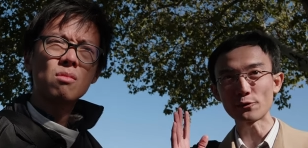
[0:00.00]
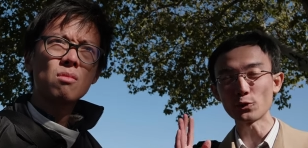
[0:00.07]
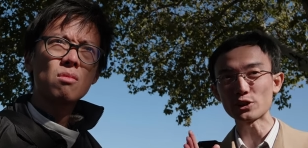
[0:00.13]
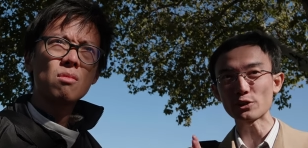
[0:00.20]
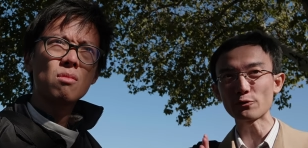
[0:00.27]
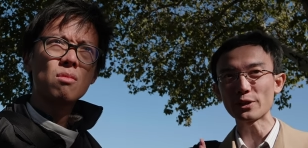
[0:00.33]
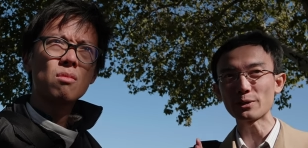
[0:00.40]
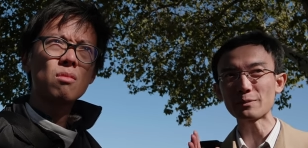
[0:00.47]

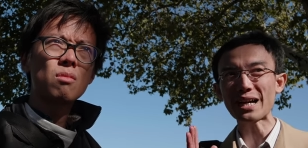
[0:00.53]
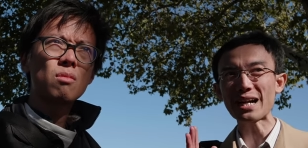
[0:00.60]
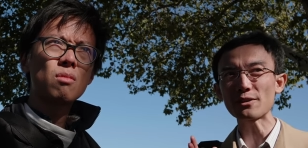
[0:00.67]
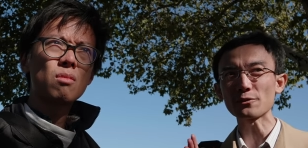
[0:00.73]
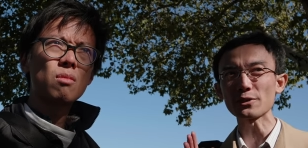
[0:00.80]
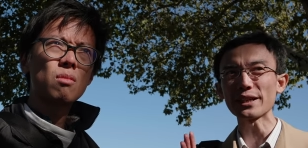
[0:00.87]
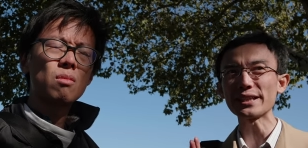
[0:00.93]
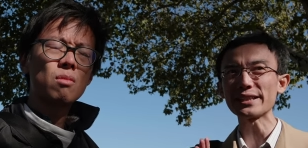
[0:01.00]
Speaker 1: Fujifilm kind
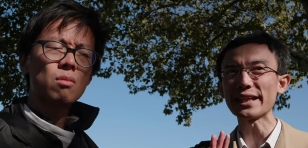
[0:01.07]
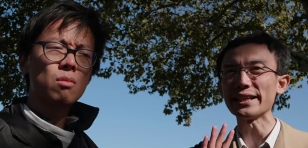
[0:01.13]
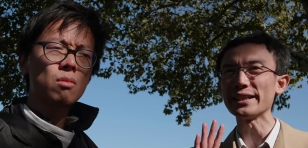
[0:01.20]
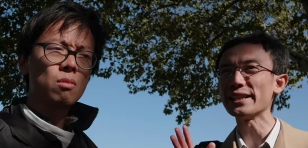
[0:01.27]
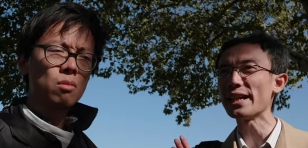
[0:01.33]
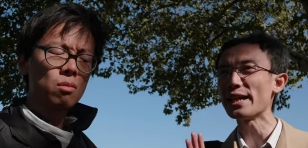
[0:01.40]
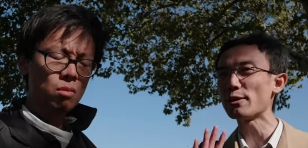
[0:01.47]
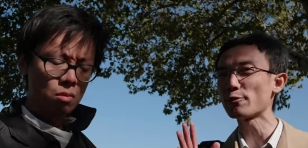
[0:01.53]
of like they
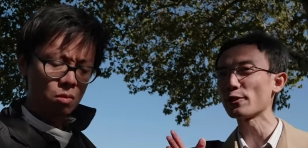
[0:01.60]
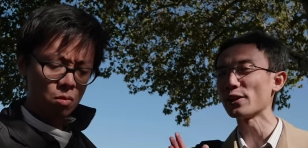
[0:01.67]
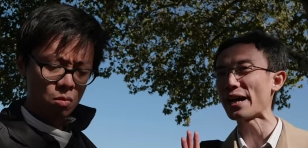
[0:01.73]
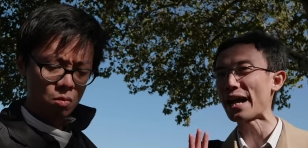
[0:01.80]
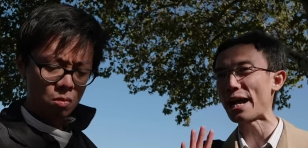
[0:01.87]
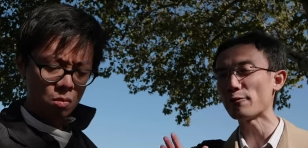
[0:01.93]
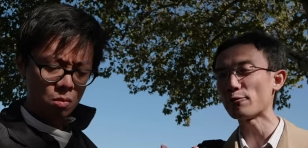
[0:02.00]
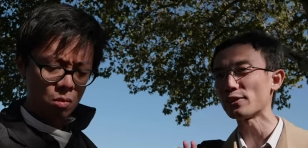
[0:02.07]

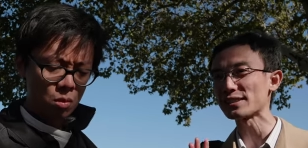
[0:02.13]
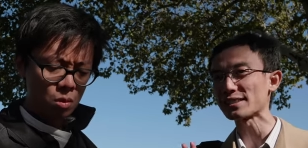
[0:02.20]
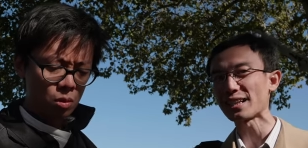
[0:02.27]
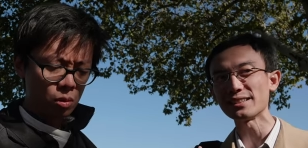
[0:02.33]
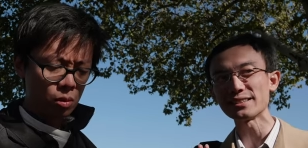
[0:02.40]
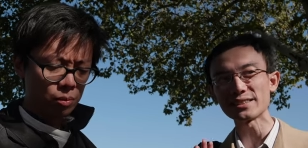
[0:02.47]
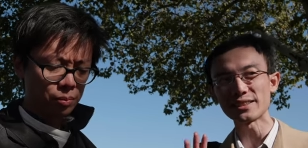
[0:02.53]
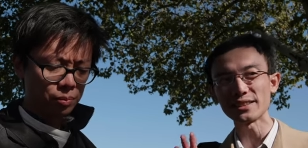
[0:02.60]
never
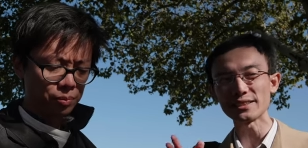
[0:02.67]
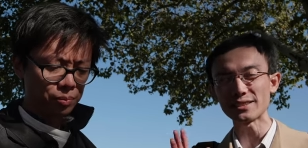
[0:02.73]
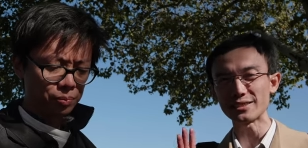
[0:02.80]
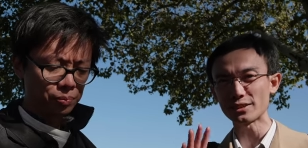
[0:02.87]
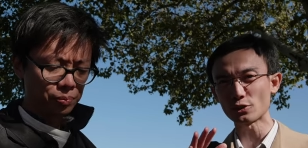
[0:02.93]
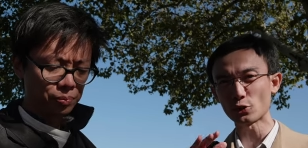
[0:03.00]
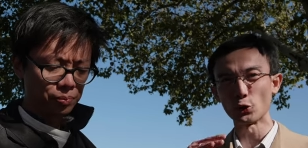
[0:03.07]
emphasize this is